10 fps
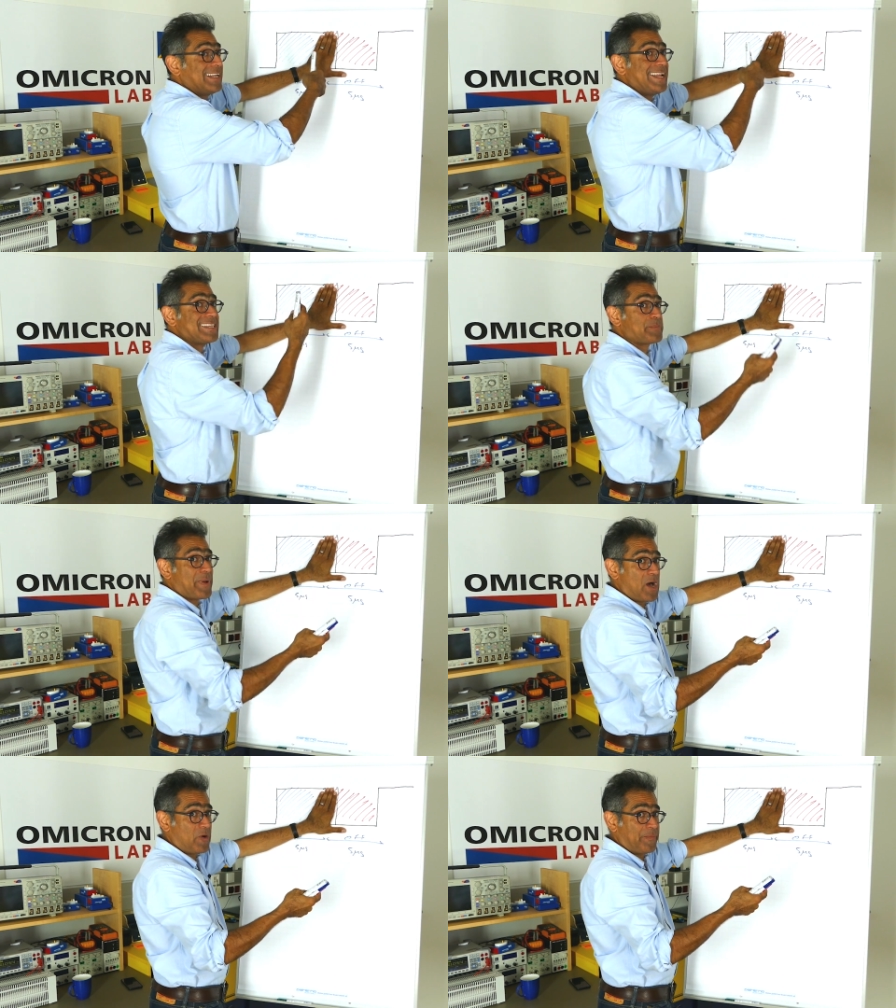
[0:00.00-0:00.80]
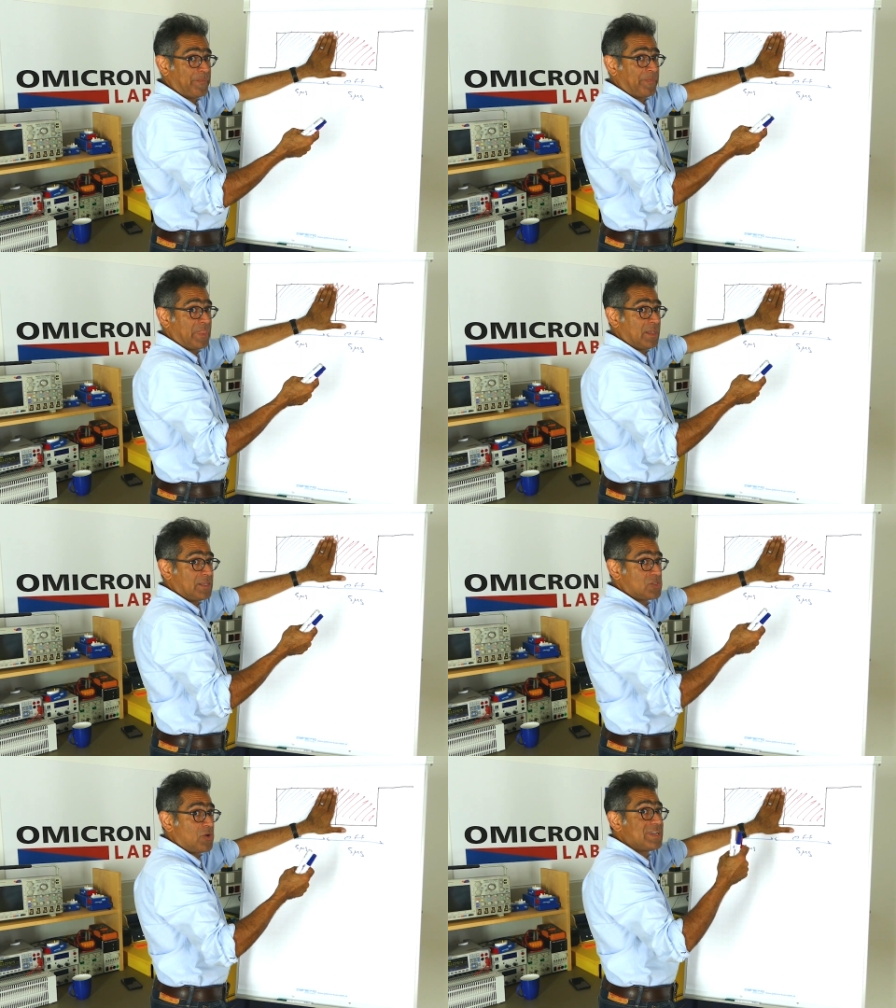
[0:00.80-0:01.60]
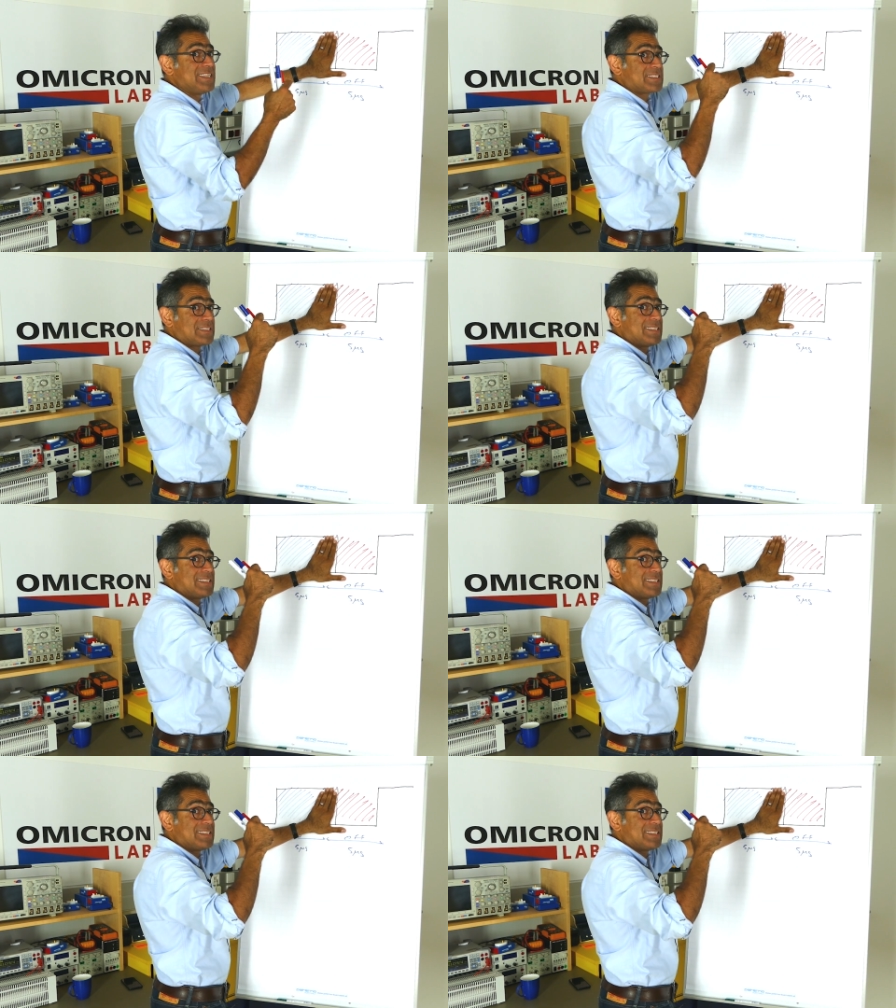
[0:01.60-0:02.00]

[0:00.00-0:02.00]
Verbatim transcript: less power. So it's,